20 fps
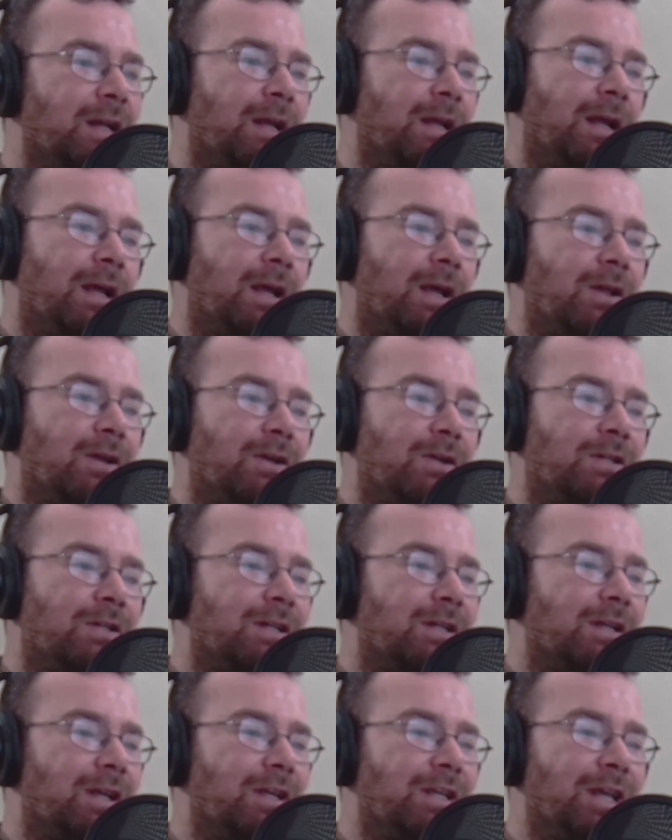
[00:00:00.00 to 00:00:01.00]
And
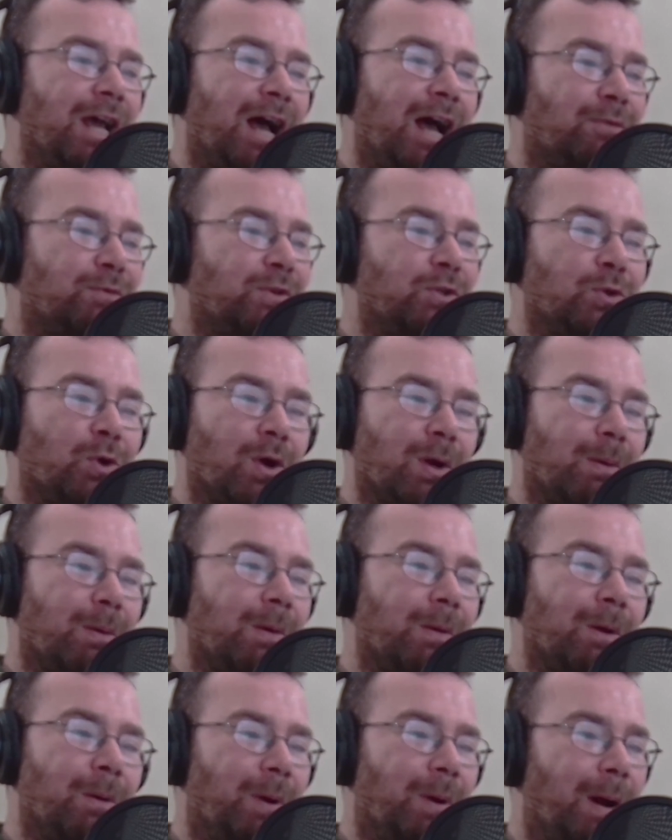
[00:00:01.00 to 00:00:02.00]
you have to talk
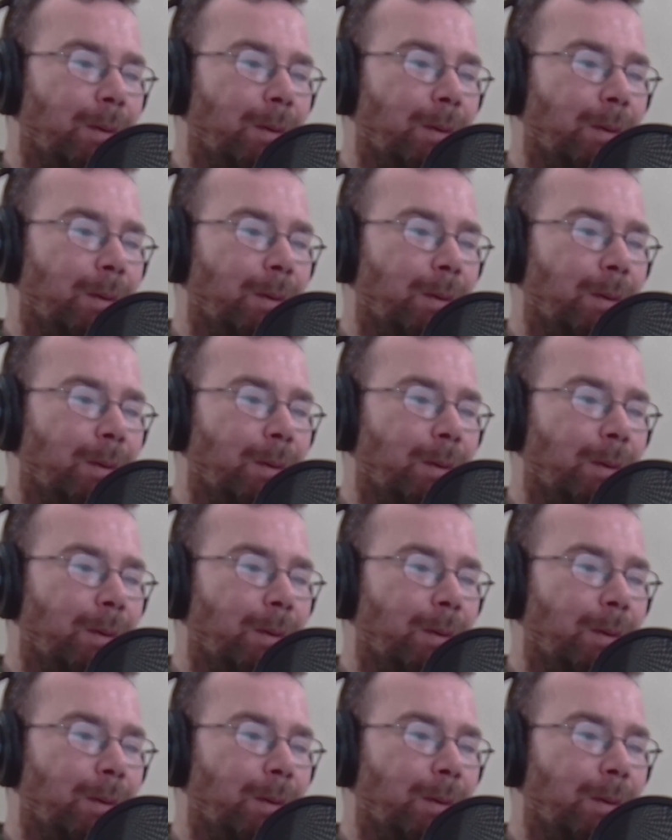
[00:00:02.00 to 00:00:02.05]
about